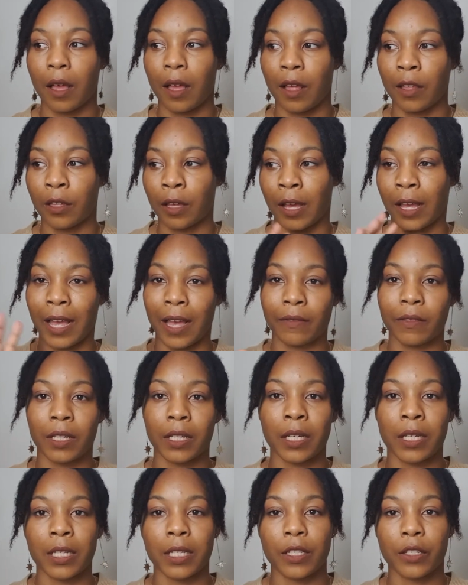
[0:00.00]
I have the
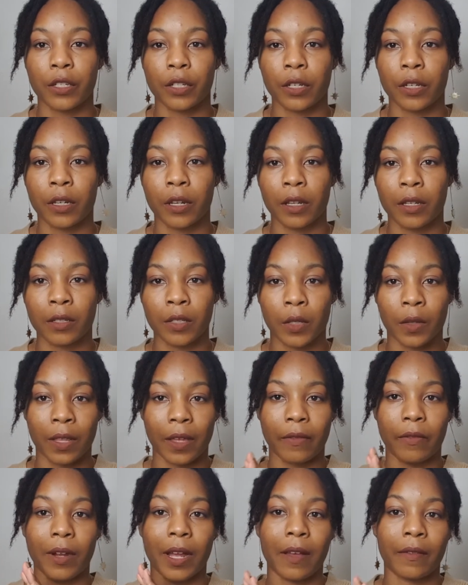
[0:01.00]
condition, so
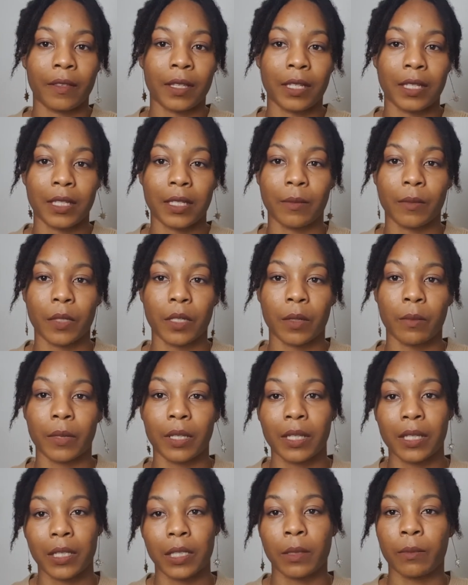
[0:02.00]
therefore I have this symptom, but
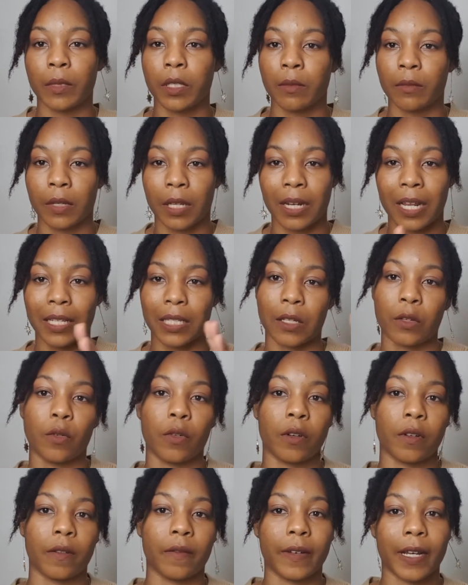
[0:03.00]
this symptom then has a
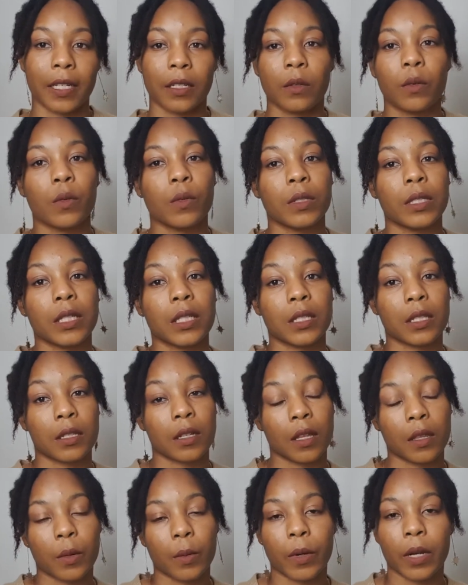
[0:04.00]
knock-on effect and causes
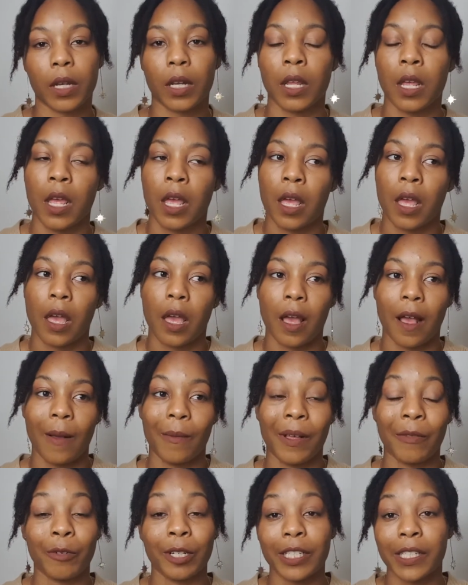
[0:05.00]
another one,
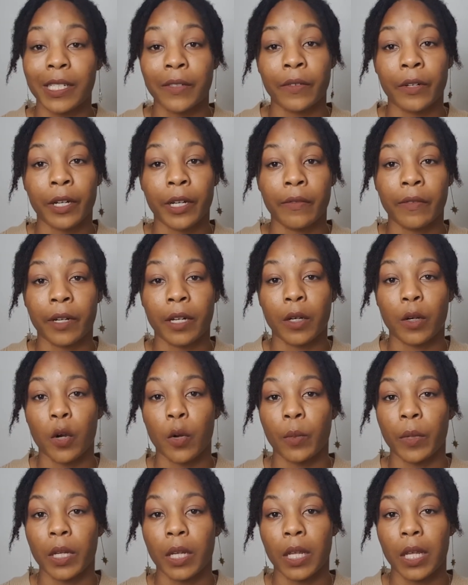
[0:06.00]
which is very, very
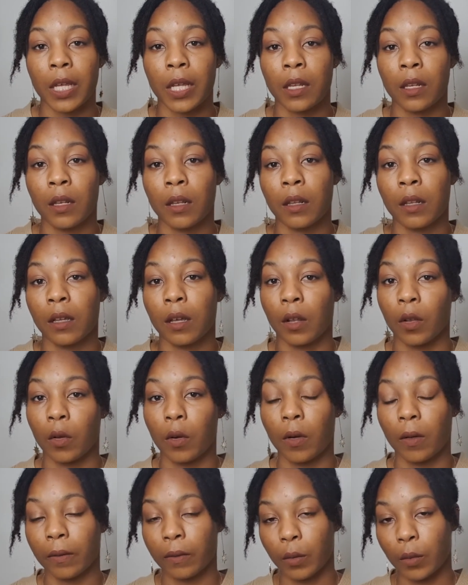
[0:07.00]
common in a lot
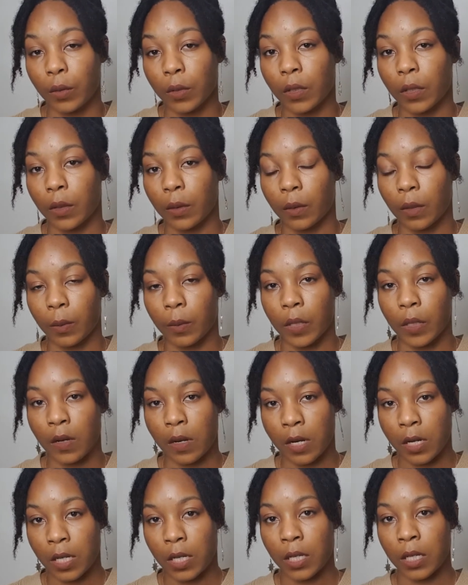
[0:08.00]
of autoimmune
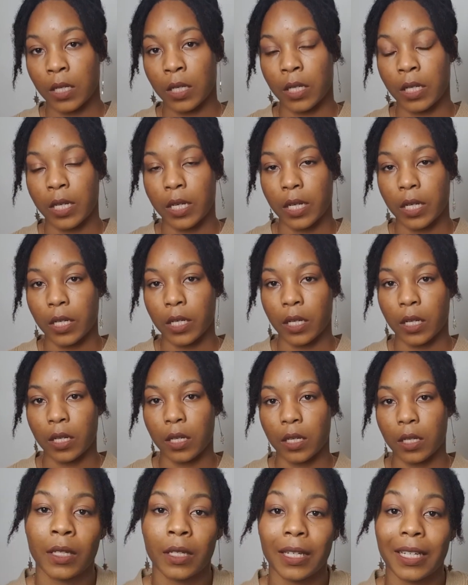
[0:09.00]

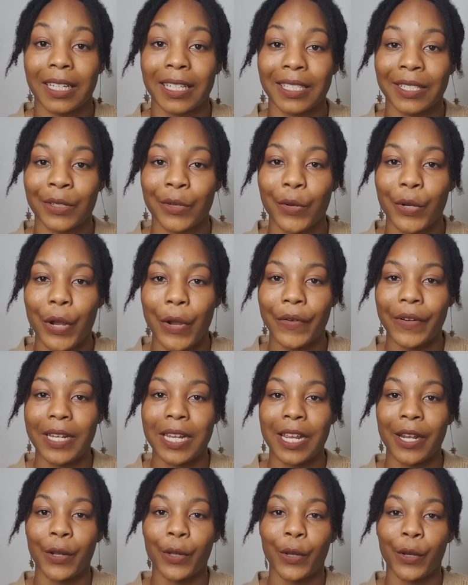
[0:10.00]
conditions. It is not currently
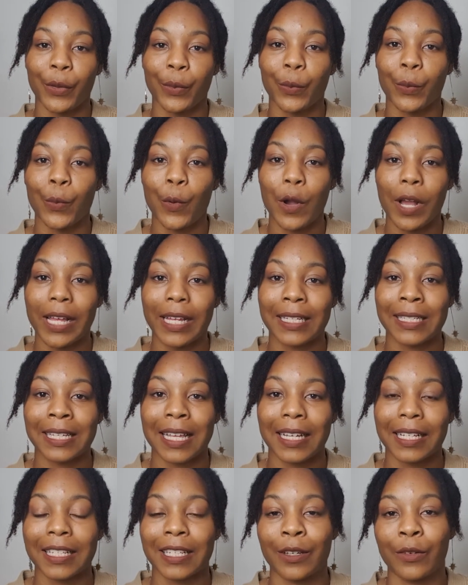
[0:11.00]
known what
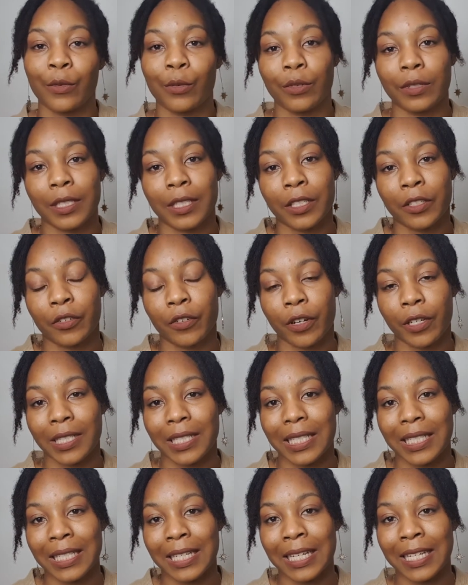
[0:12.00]
exactly causes Crohn's
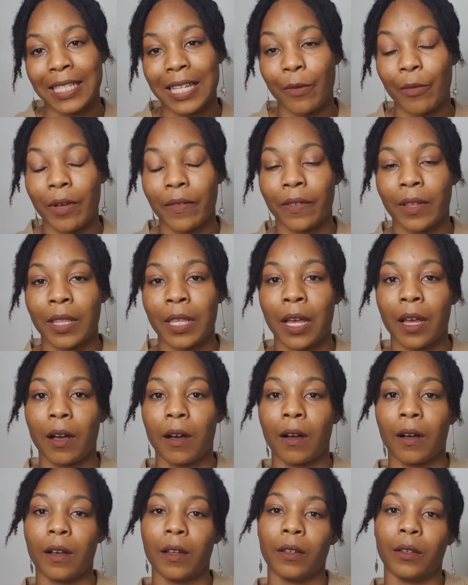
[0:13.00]
disease. However, there
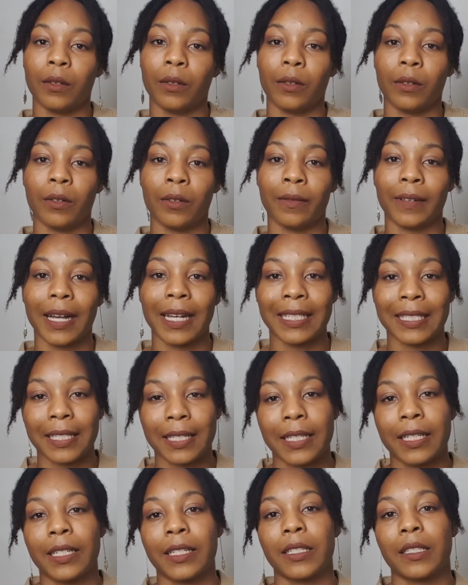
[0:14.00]
are a lot of
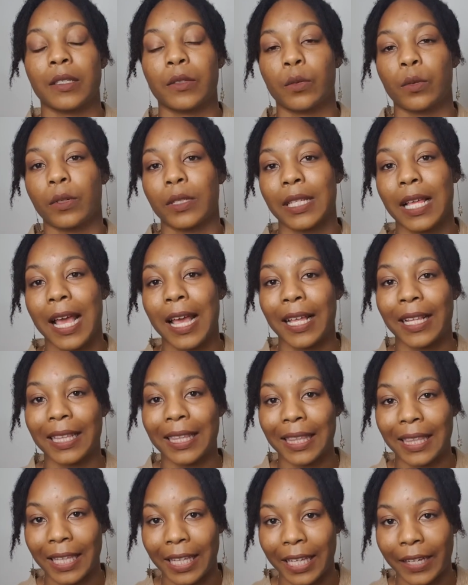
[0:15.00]
ideas, thoughts and
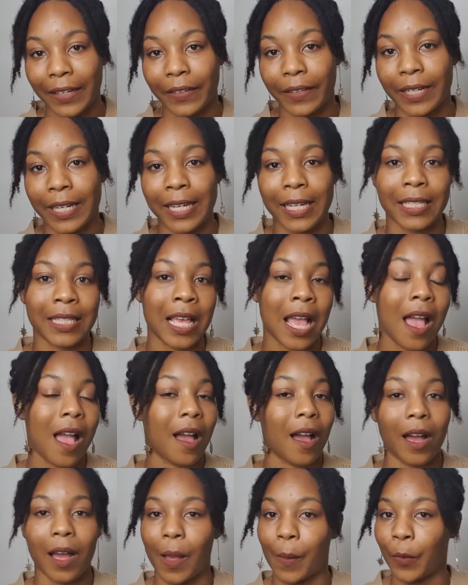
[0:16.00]
theories.
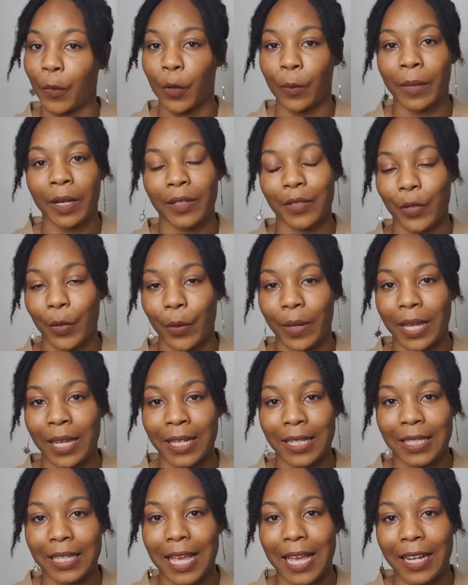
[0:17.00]
I'm not about to go
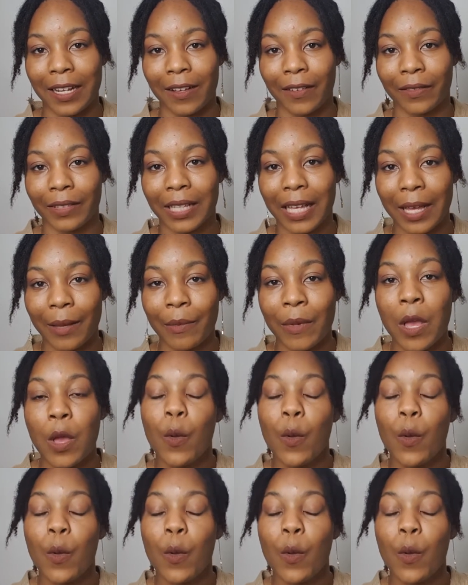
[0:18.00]
into any of them.